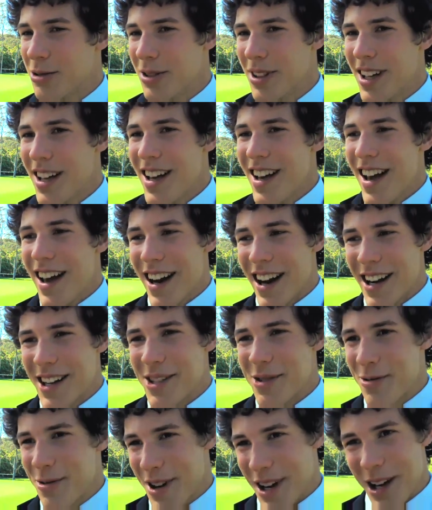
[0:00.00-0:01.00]
and I
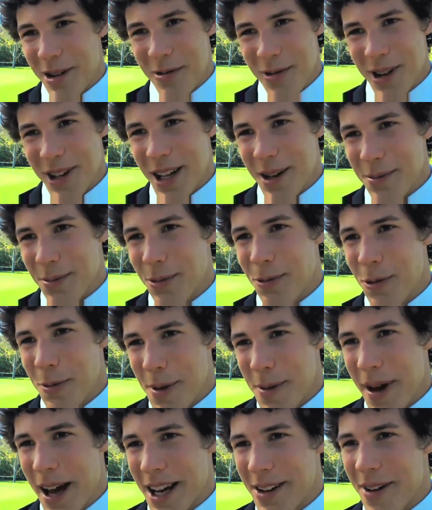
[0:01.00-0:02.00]
just really put
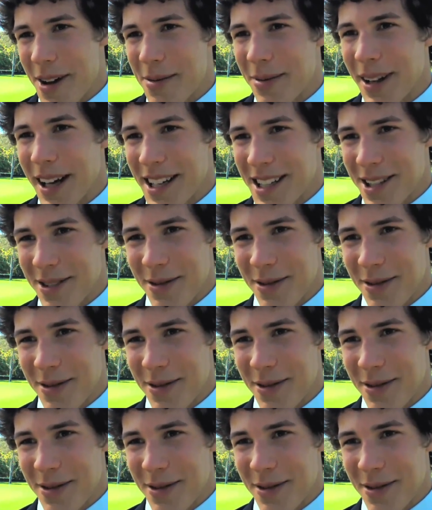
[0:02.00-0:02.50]
me back in my place